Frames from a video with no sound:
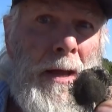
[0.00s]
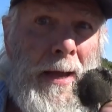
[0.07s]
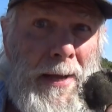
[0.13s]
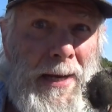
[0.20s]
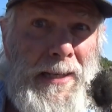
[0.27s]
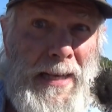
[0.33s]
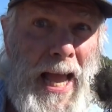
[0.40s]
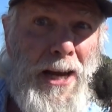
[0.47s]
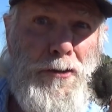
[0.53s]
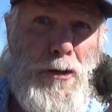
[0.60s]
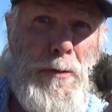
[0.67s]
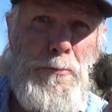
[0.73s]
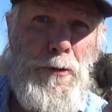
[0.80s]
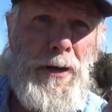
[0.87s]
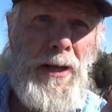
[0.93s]
And it's
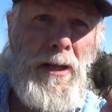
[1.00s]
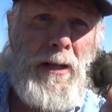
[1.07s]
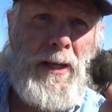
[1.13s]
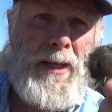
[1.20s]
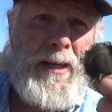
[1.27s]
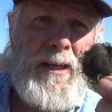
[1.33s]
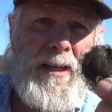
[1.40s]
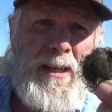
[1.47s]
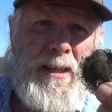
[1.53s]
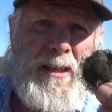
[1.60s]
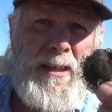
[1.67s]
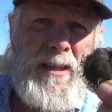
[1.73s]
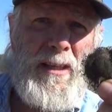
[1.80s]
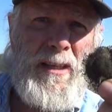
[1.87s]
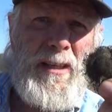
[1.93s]
actually pretty clean.
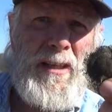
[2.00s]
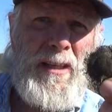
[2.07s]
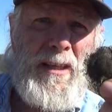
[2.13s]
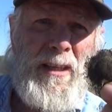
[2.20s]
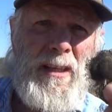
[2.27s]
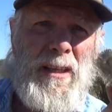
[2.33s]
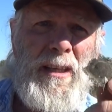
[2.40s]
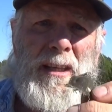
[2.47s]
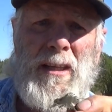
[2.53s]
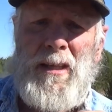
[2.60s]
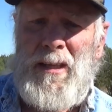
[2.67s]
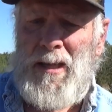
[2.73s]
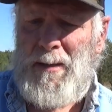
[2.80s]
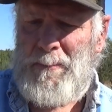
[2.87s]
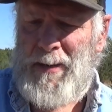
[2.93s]

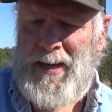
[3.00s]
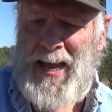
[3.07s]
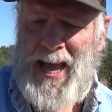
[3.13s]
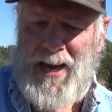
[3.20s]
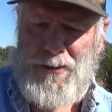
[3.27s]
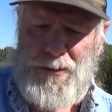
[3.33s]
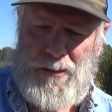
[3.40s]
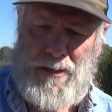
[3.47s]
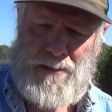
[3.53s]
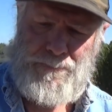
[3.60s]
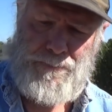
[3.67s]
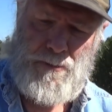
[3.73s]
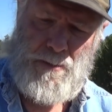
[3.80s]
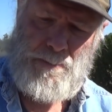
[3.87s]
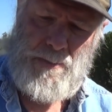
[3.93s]
I mean, actually
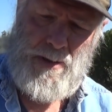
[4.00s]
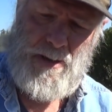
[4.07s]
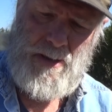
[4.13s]
from